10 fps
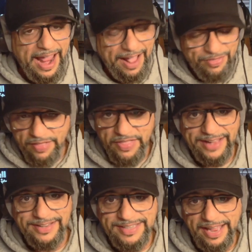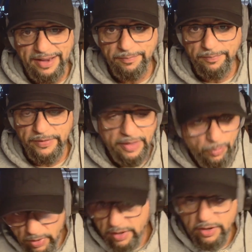and then that's it. And then
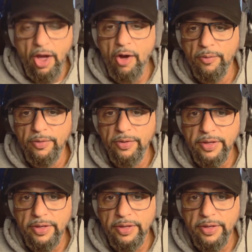we're going to go.